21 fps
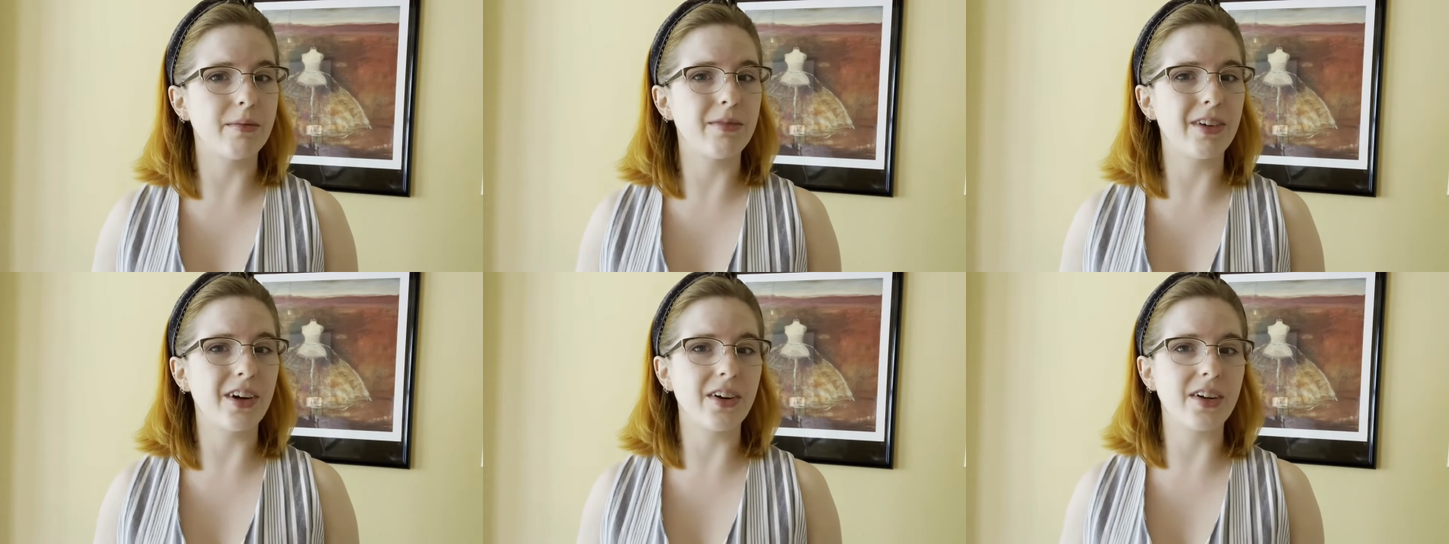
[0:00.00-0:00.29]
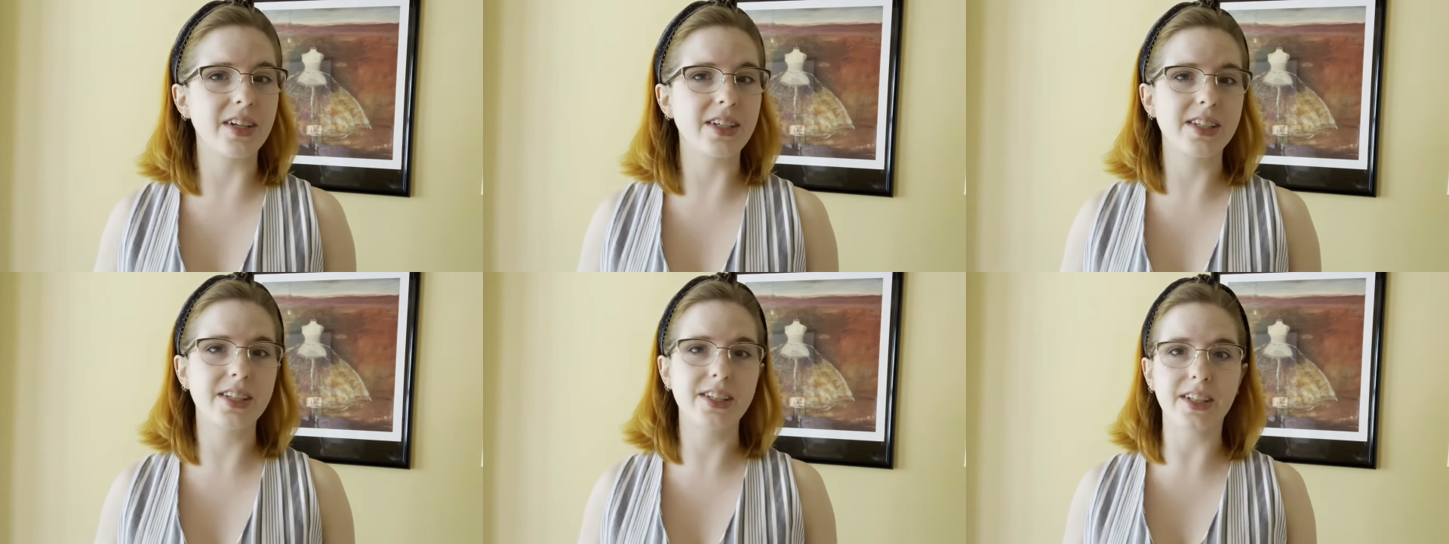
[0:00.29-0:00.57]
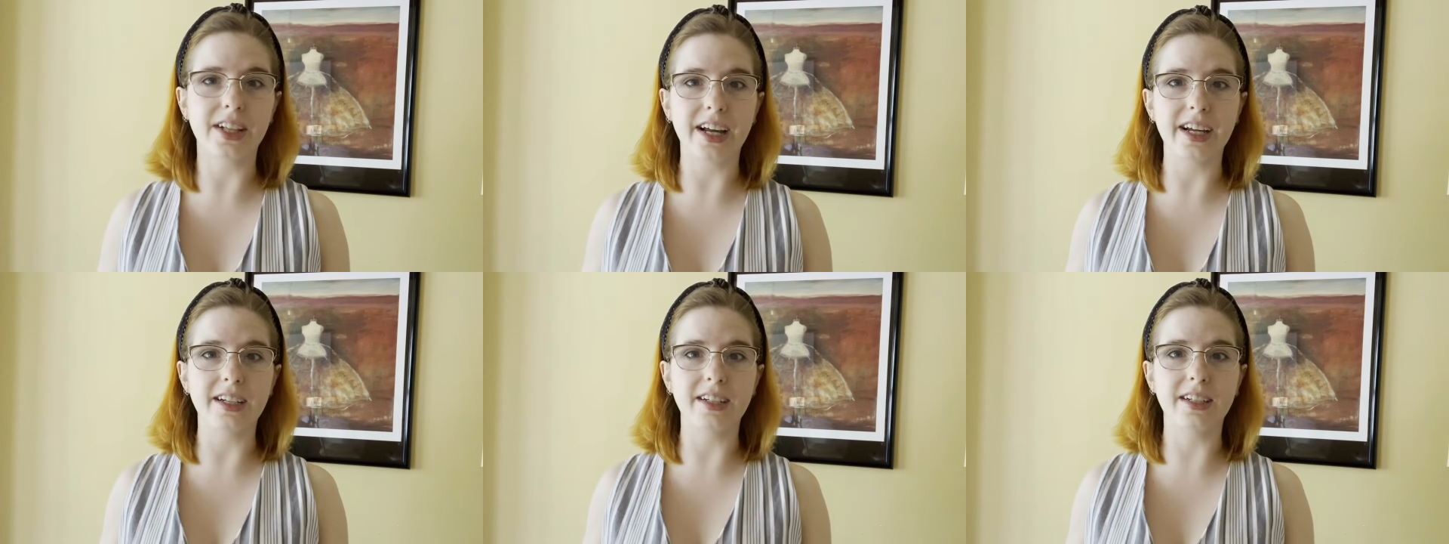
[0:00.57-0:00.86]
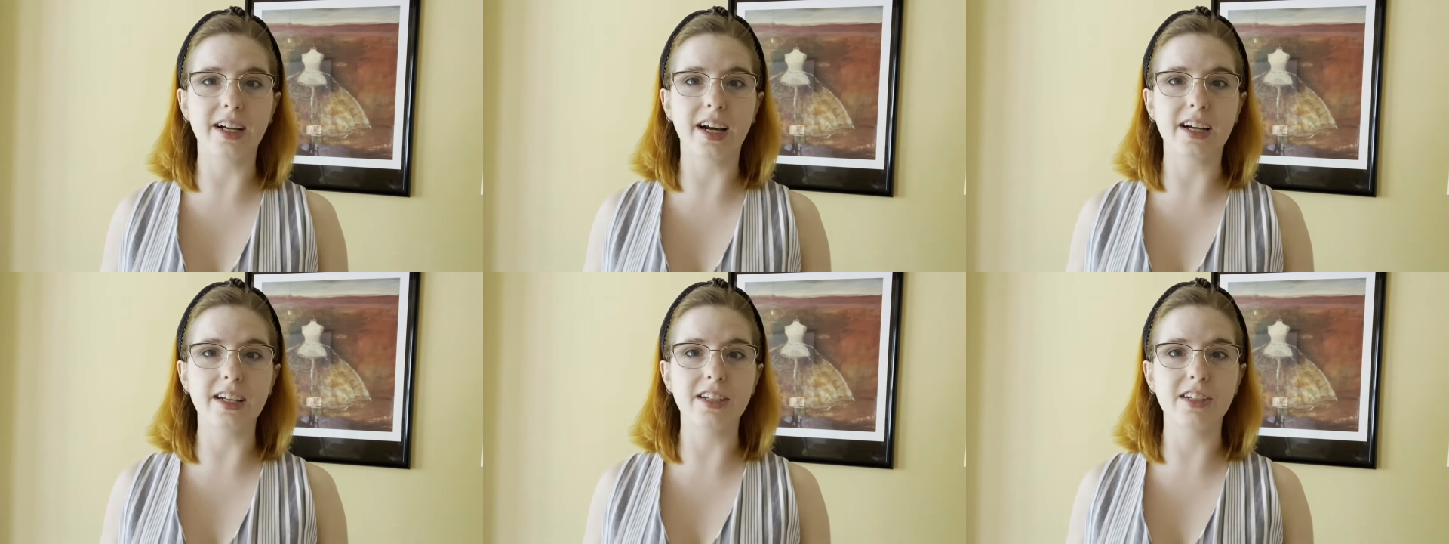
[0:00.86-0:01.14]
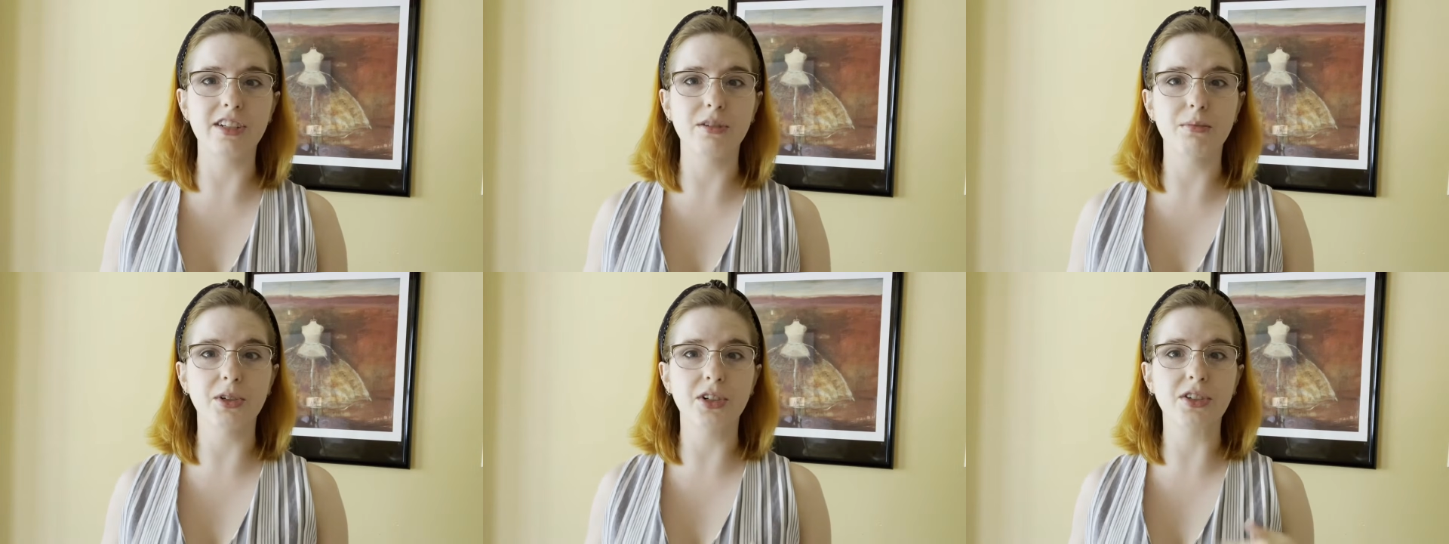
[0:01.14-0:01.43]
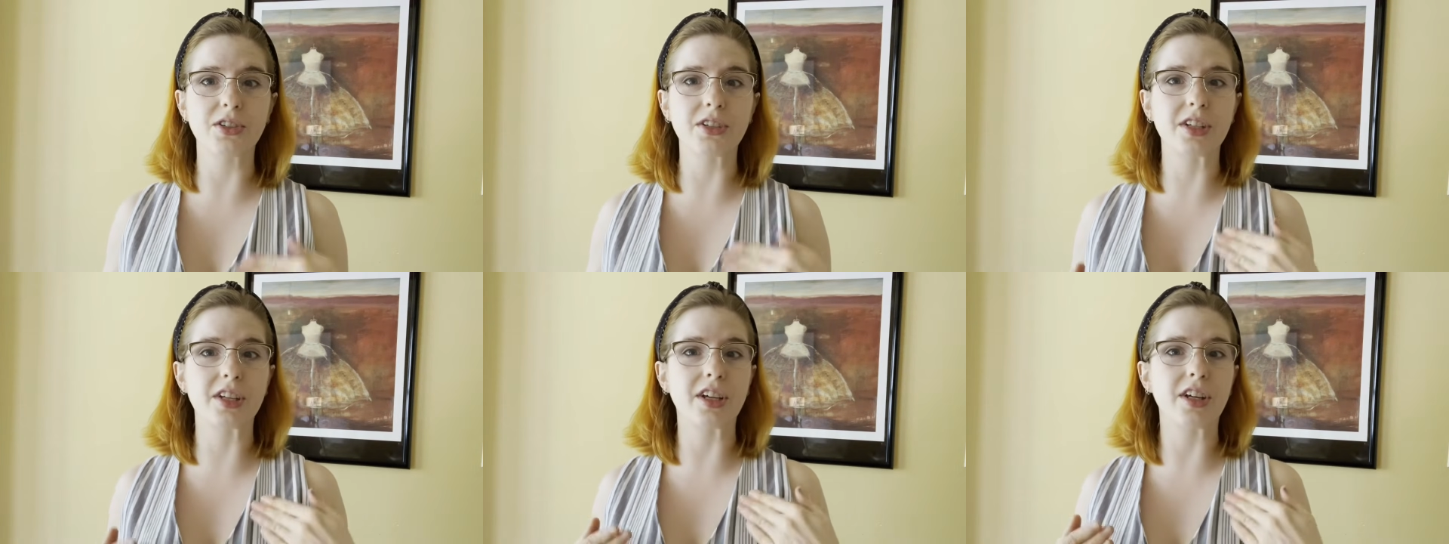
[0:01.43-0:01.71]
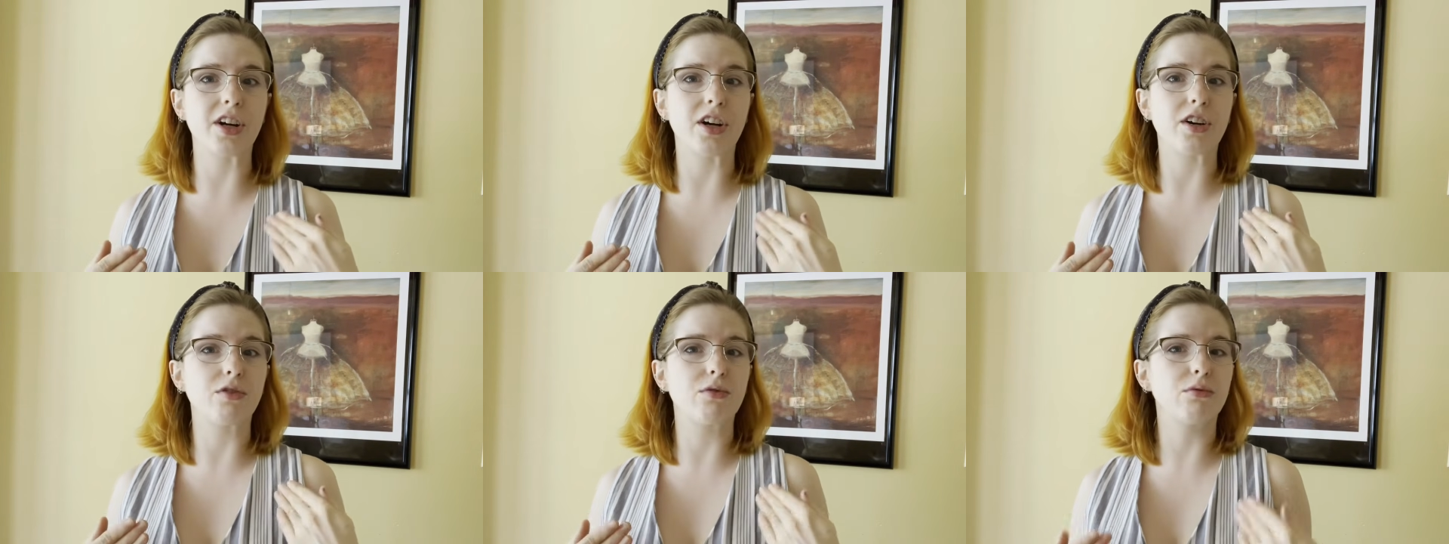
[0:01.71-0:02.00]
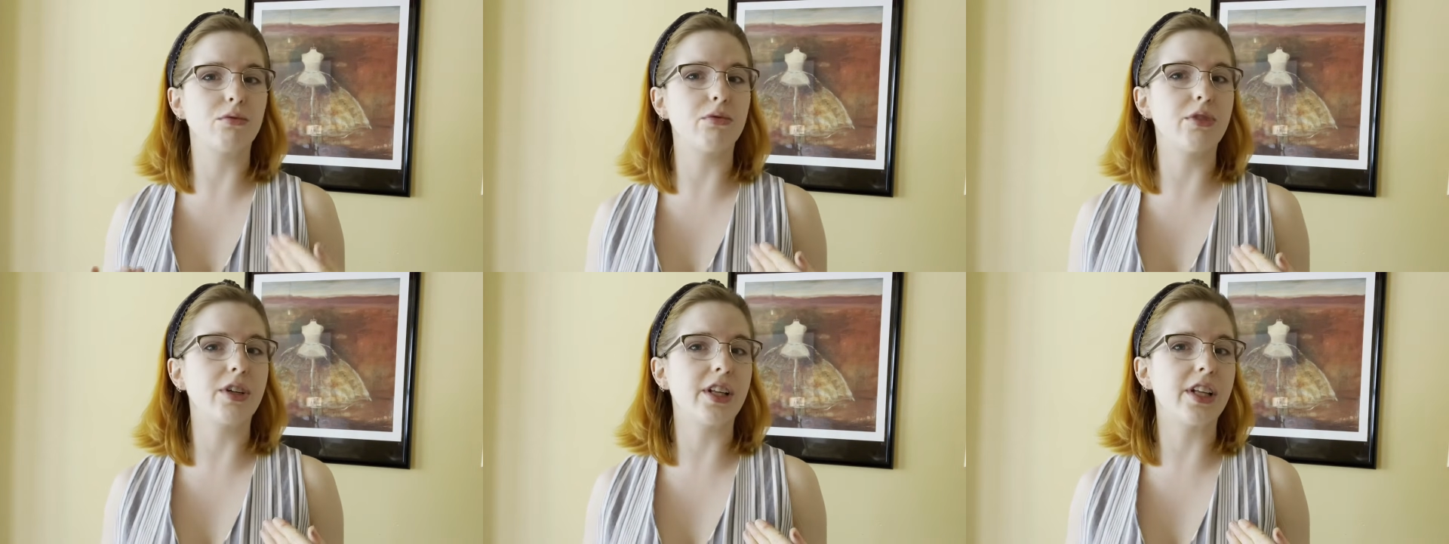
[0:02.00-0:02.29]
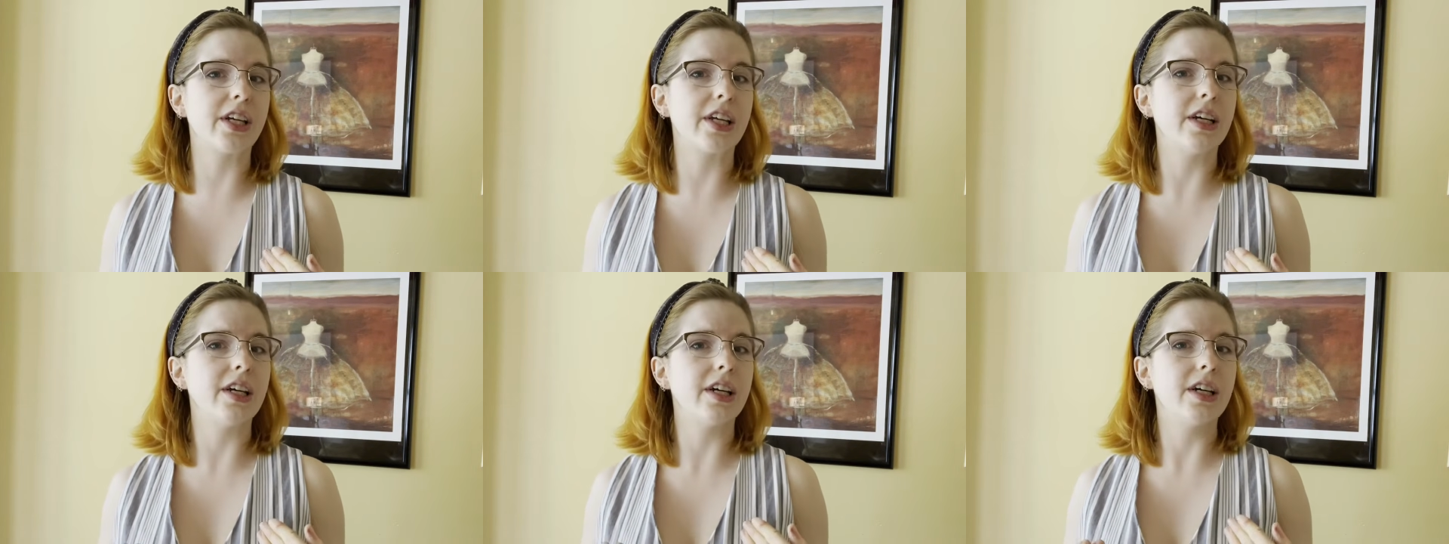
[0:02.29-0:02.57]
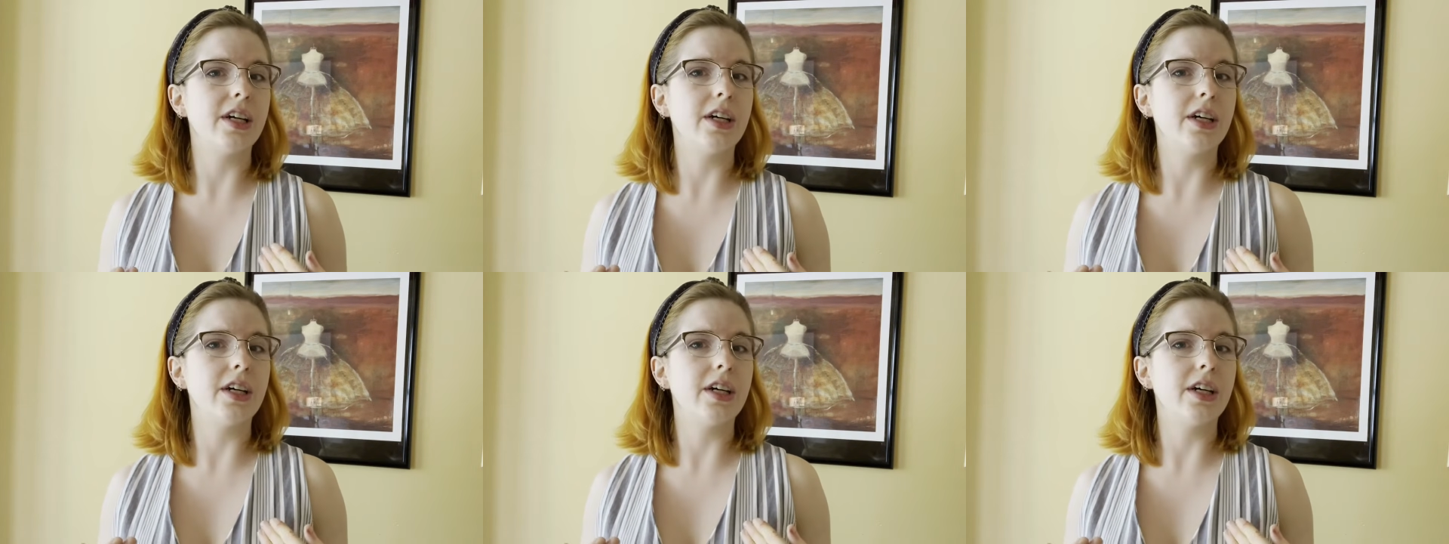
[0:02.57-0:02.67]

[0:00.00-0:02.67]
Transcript: very slight costumers get a really